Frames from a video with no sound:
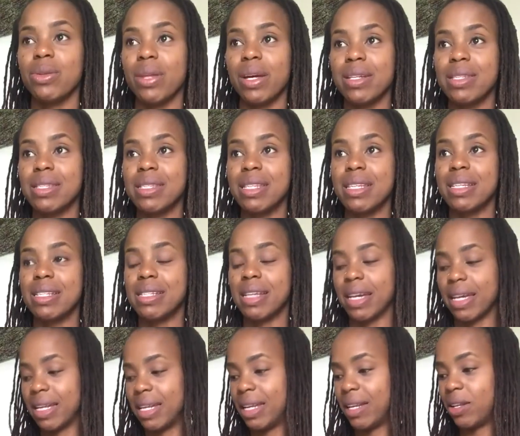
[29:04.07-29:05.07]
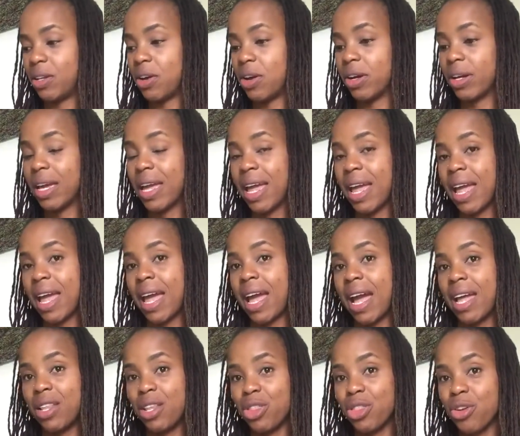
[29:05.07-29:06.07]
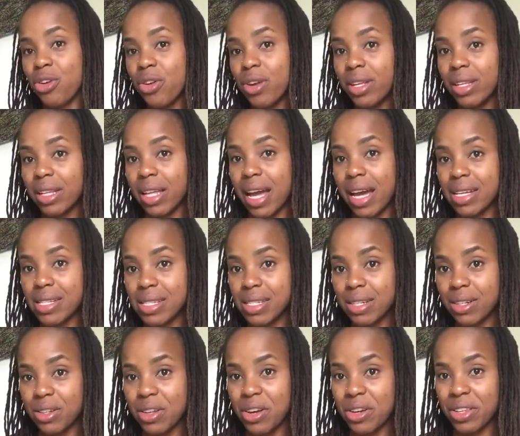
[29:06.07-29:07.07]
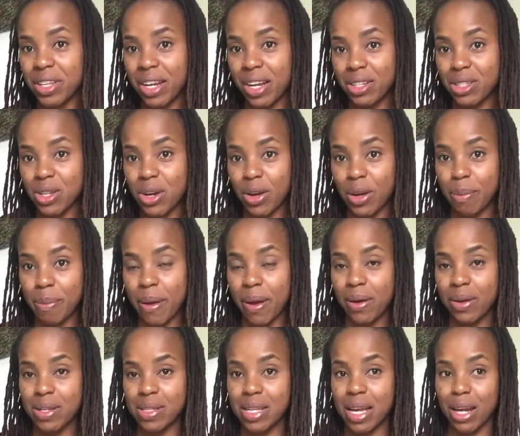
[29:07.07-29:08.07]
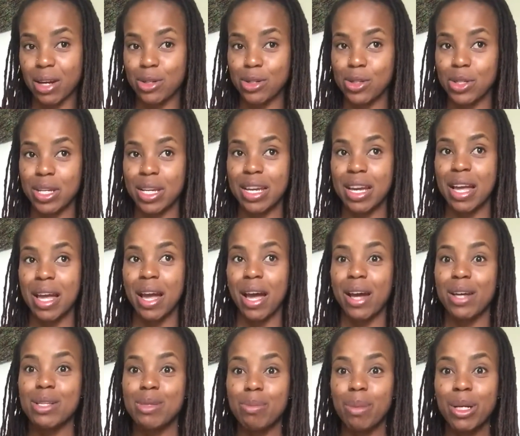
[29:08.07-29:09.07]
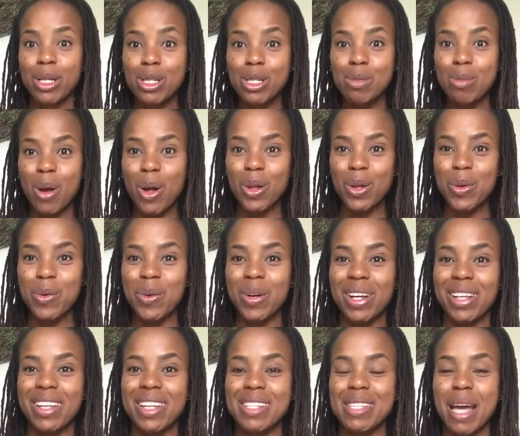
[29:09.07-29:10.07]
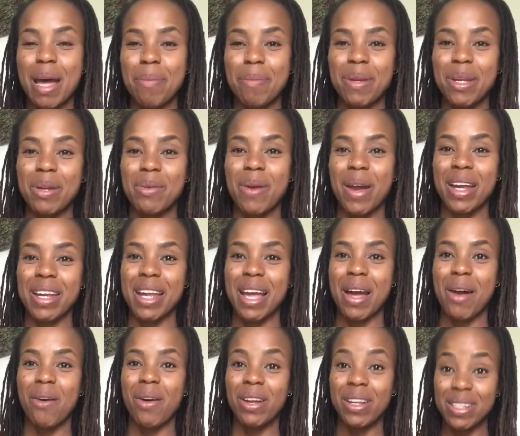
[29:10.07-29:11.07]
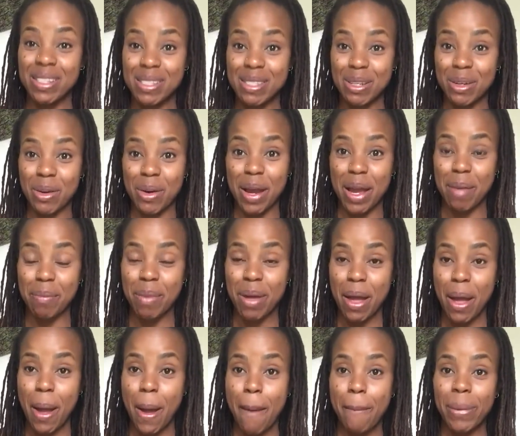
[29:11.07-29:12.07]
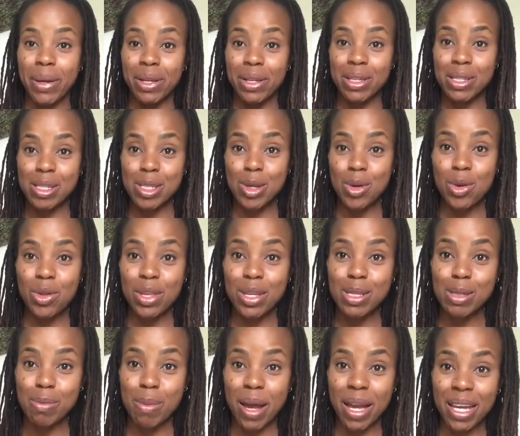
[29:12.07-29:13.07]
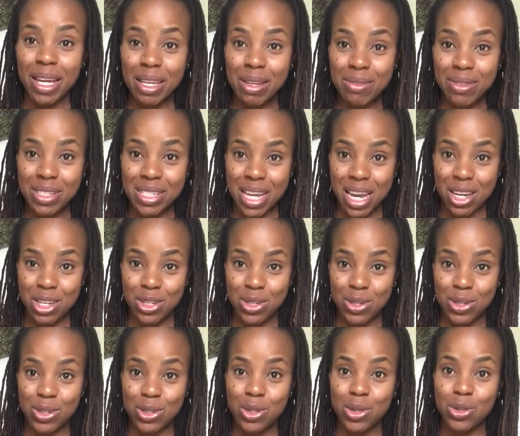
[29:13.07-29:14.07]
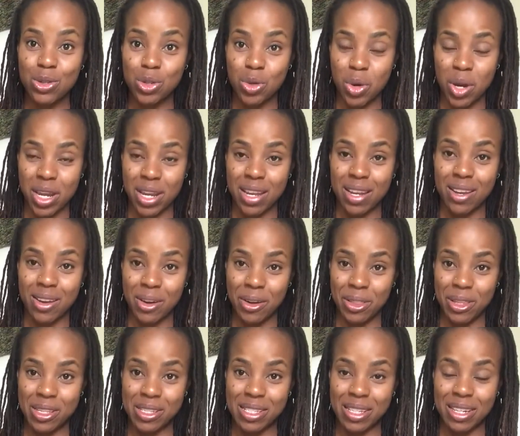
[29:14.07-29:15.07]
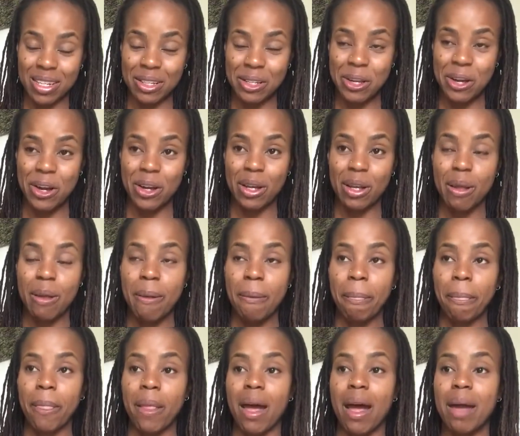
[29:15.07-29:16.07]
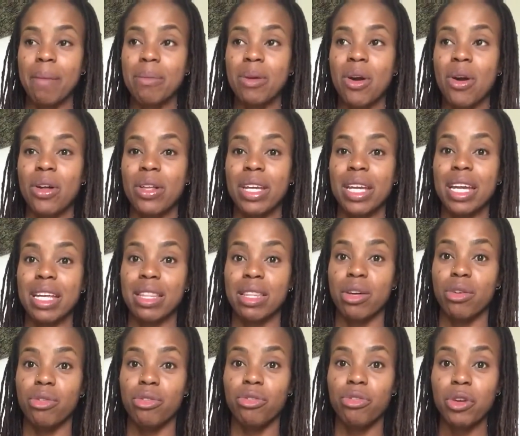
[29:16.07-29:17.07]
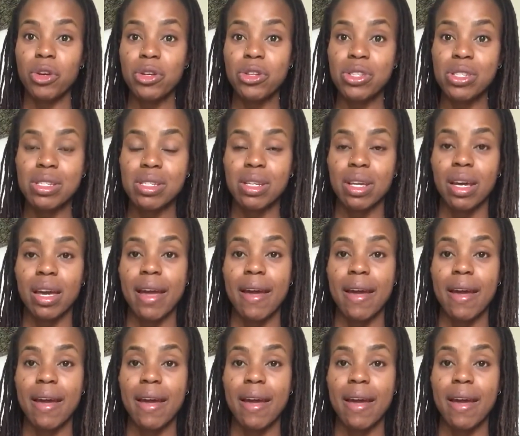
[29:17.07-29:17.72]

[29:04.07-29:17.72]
that's the second knit along. And the third and last knit along that I'll talk about is actually a much smaller one that's happening right now on Instagram. But consider this my invitation to join in on this knit along. I'm calling it the first